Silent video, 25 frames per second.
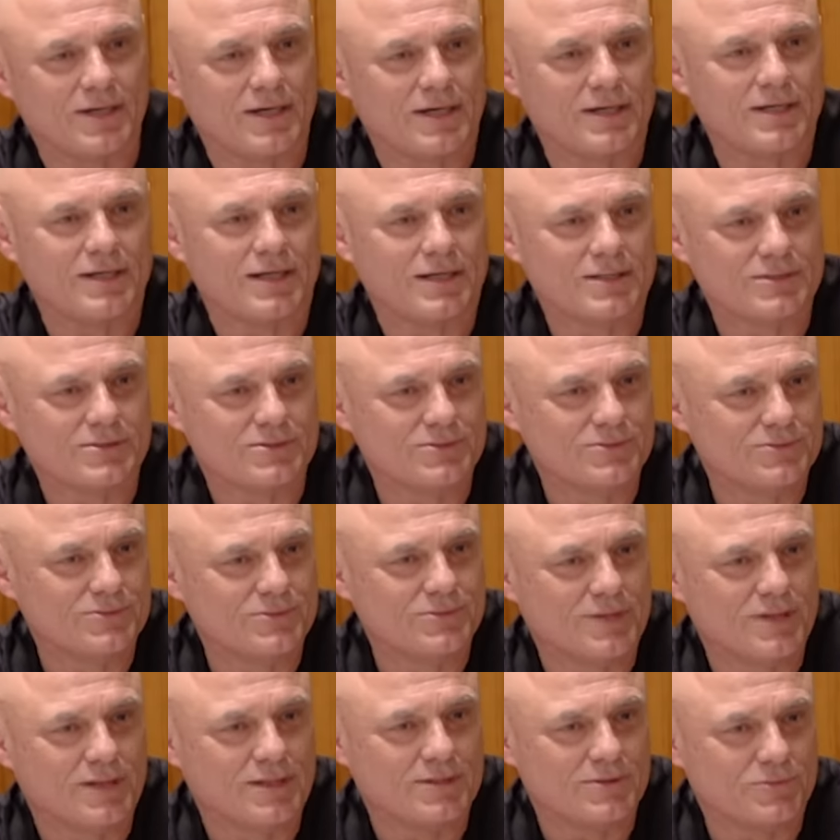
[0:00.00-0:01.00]
I do
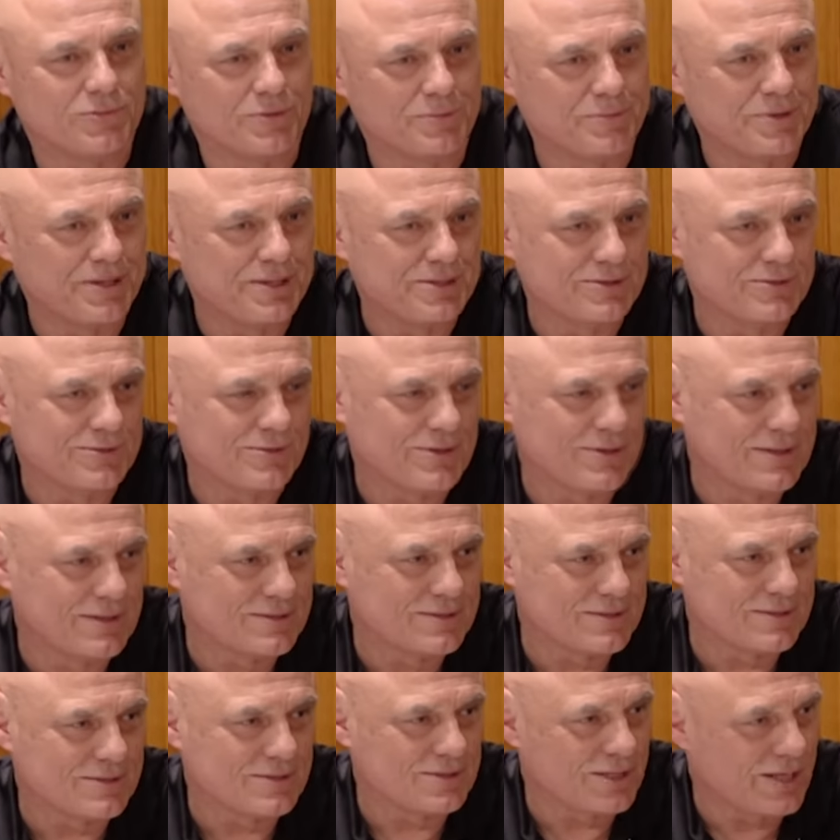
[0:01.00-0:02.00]
the remedial
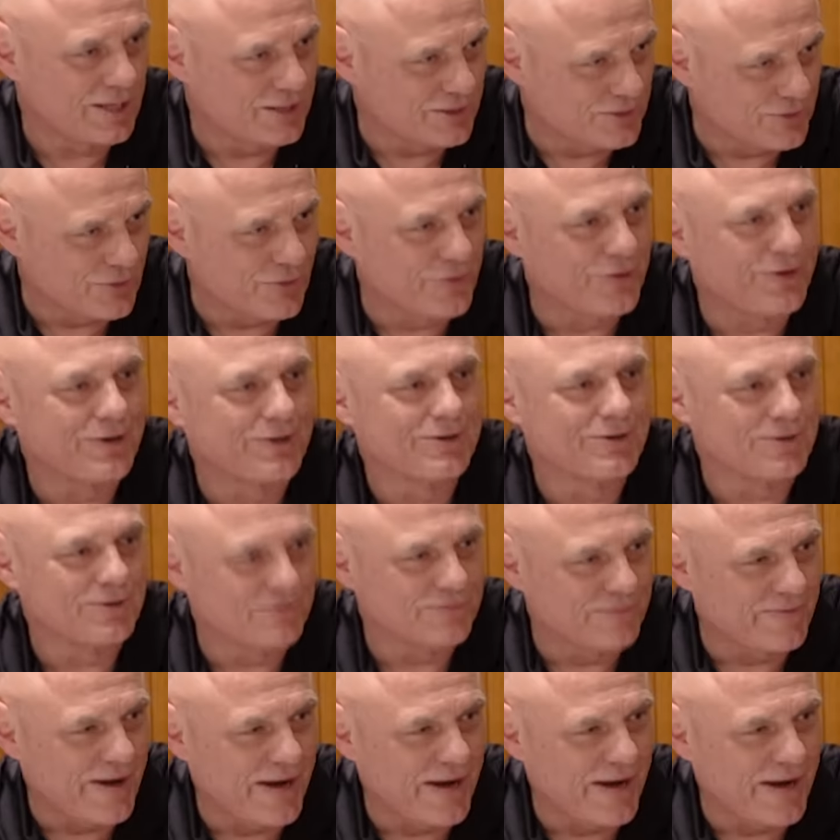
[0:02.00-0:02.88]
things as janitorial,